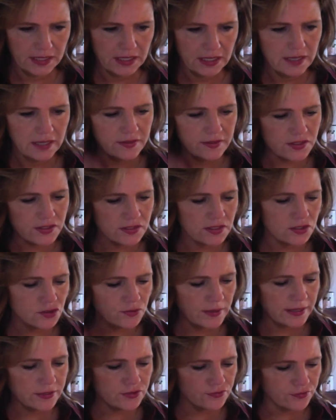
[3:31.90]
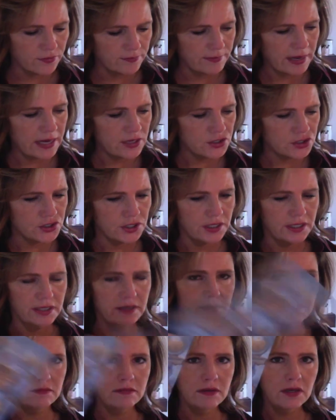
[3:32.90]
This is a
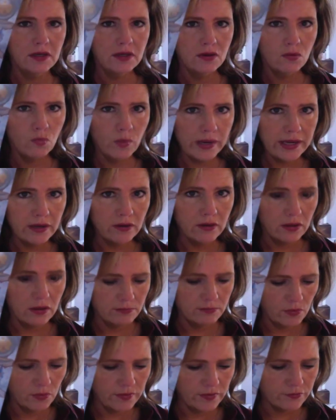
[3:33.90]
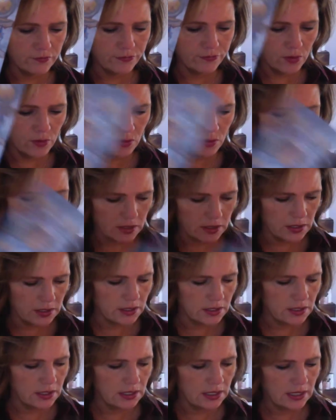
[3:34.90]
transformation wheel moving
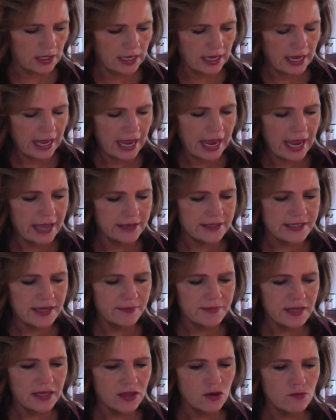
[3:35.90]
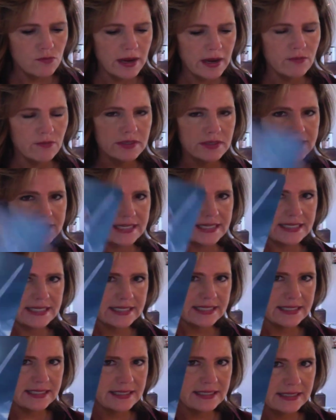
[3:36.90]
forward, and something you might
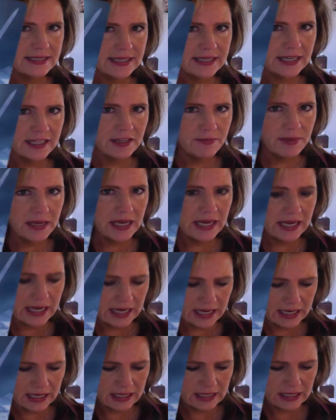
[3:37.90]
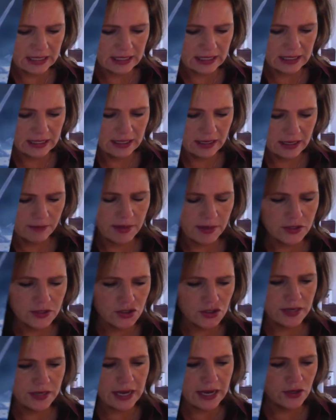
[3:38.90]
resist in the beginning because
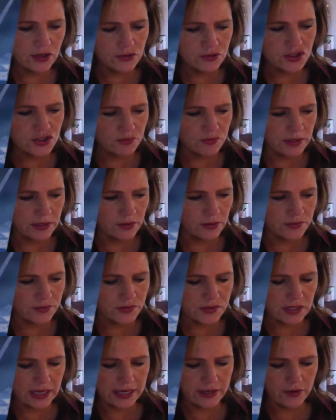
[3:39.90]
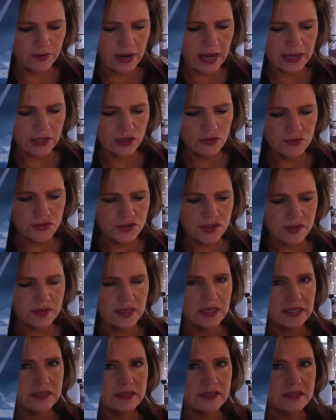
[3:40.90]
you're not used to it, Earth Sign. You're not used to
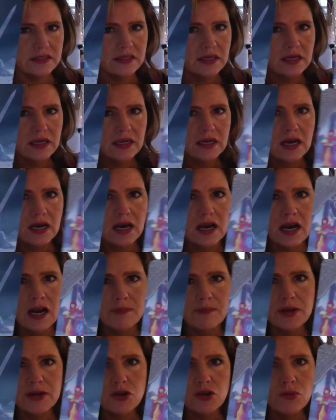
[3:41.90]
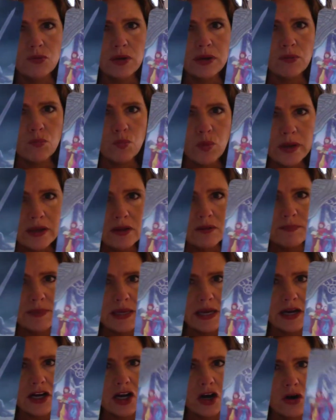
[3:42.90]
this, uh, but you, it will be
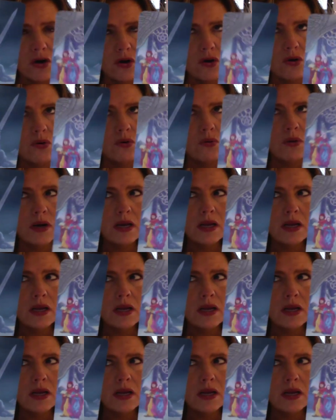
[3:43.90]
a co-